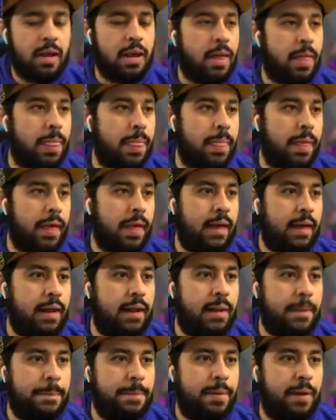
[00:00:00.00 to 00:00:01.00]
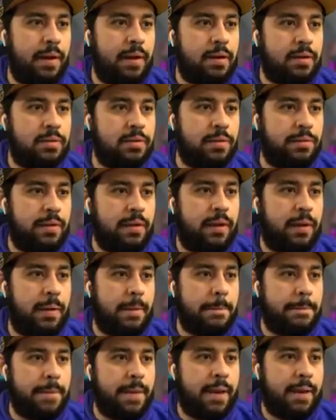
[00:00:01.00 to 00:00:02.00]
and then players over
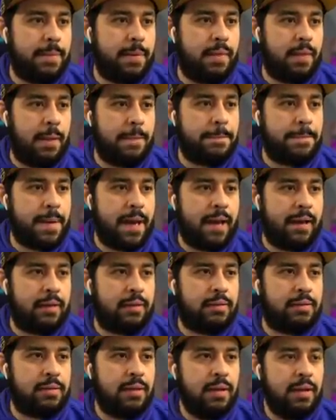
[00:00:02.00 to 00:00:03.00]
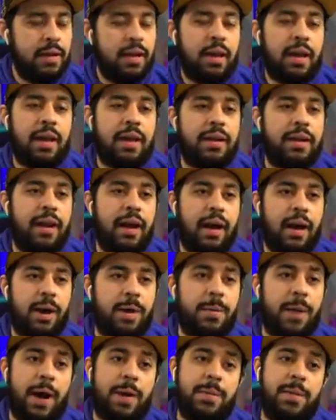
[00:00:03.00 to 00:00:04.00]
here, bam, and then packs. And uh,
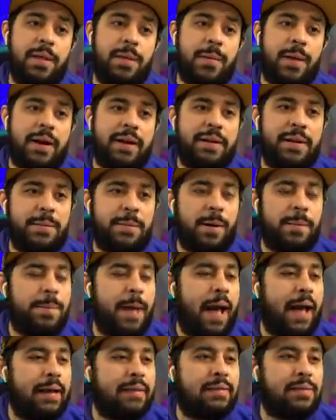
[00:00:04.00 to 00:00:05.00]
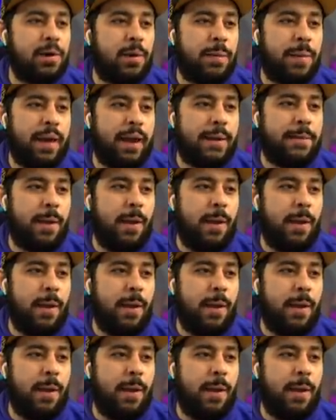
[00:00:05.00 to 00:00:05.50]
I, I, really want to do more packs though, man.